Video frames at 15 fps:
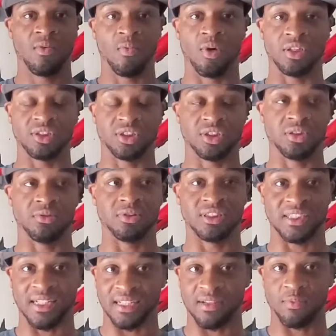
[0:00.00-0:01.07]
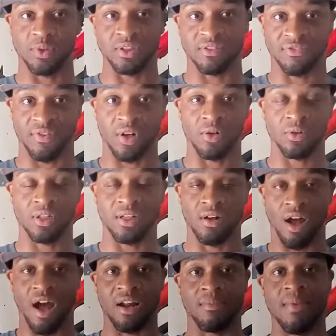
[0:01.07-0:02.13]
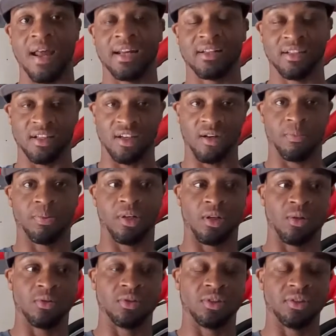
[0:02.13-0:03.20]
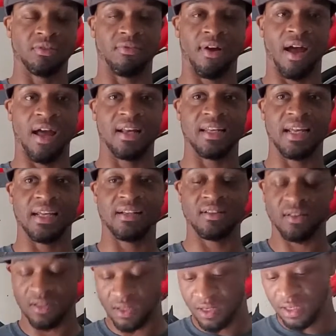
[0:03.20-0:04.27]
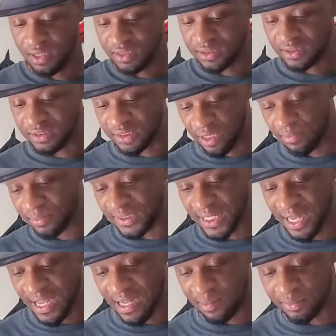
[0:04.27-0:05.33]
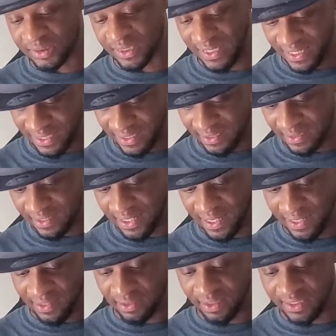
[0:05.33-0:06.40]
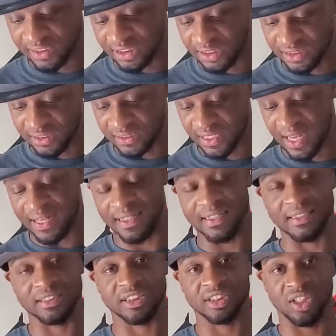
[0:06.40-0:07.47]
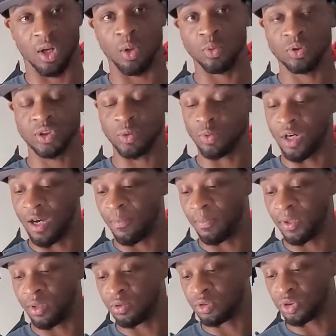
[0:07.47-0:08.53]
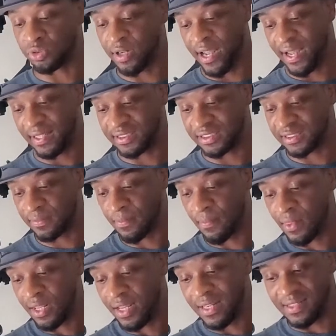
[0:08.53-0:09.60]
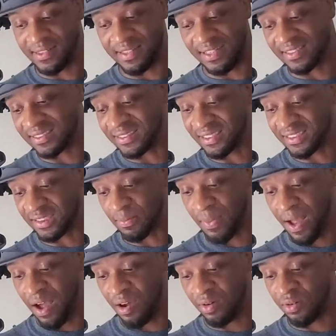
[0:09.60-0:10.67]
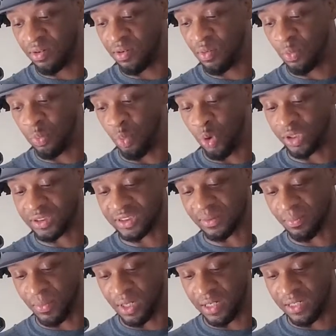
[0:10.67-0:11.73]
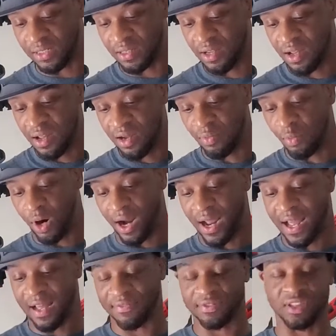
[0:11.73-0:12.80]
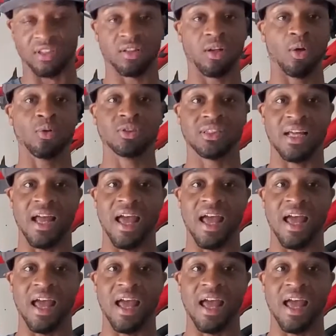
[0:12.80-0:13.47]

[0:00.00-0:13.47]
Once you sync it with the phone, it'll automatically upload your ride data. Sometimes it glitches and it is slow to upload tracks. It does this about once a month, where I have to close the